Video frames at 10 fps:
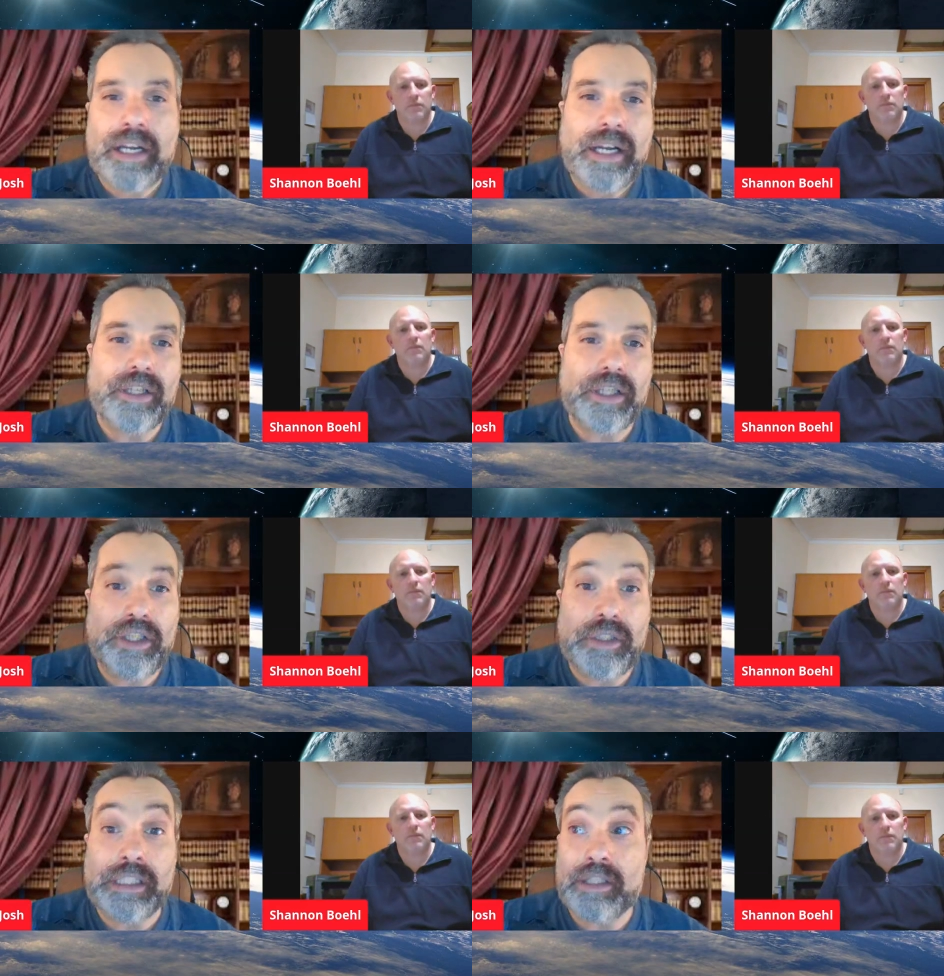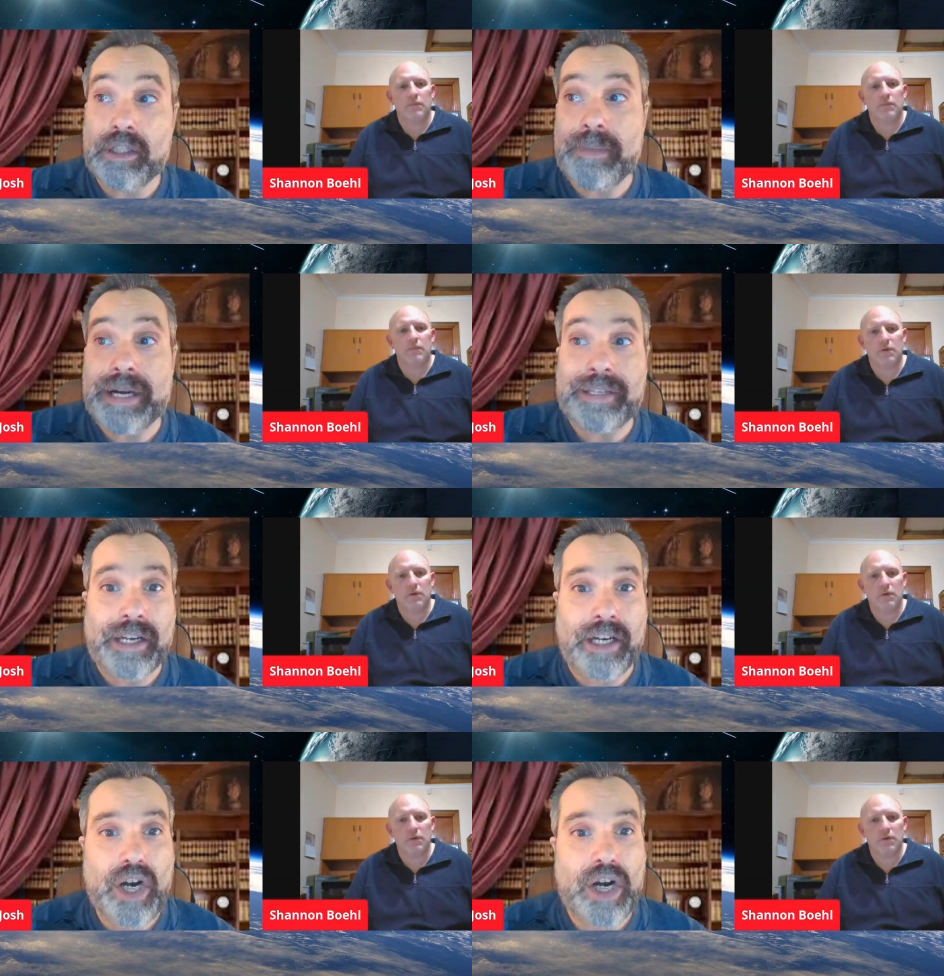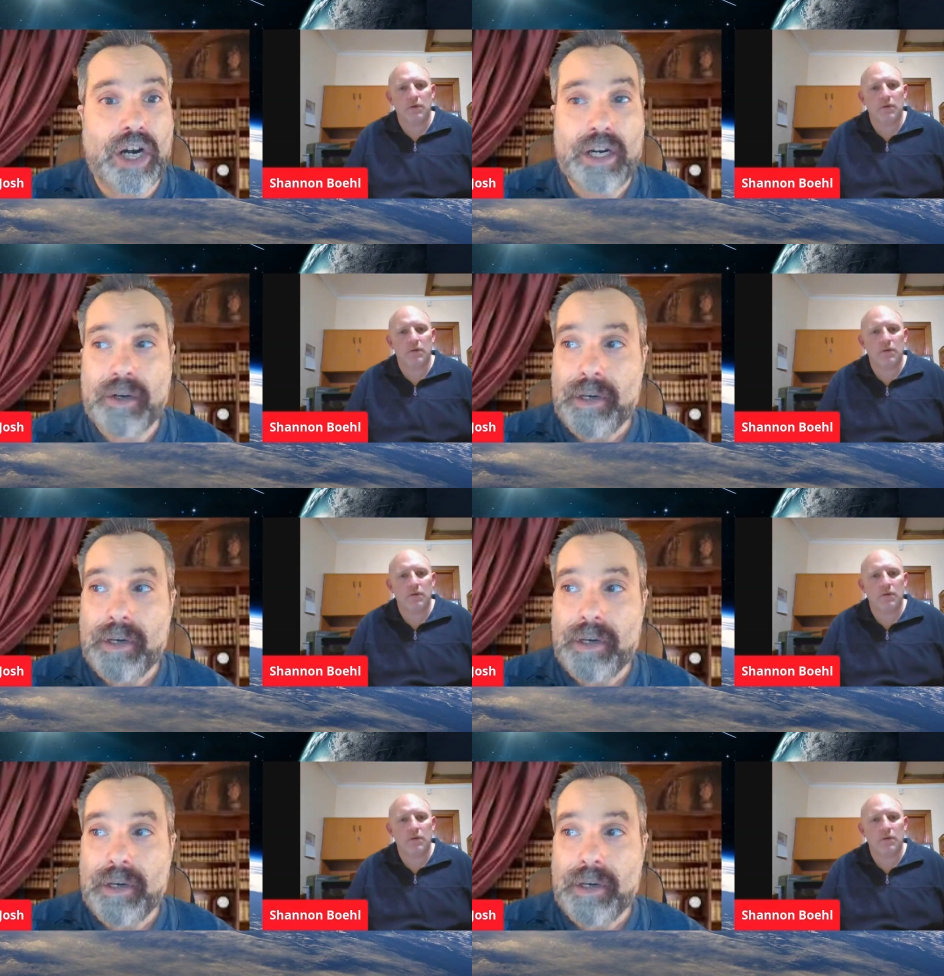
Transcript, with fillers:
Speaker 1: I think you need to go buy that car."